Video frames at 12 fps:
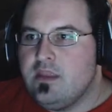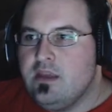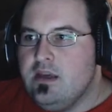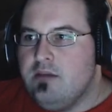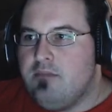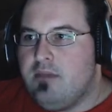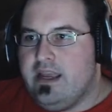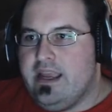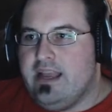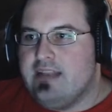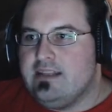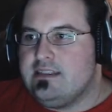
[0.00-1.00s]
My
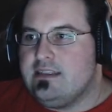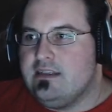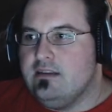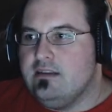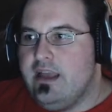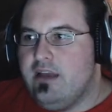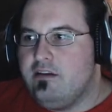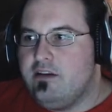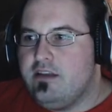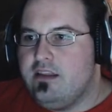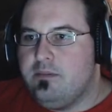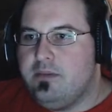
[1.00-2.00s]
hand still lay
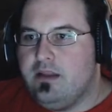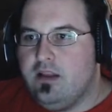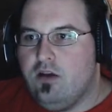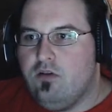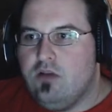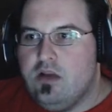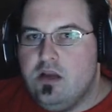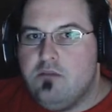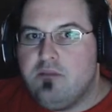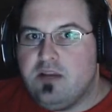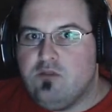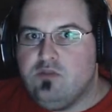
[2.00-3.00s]
underneath the pillow,
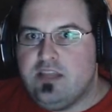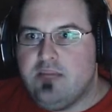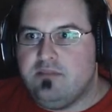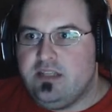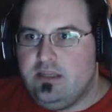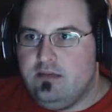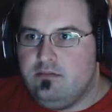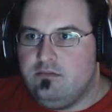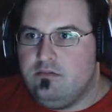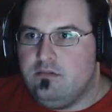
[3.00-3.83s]
but it was empty.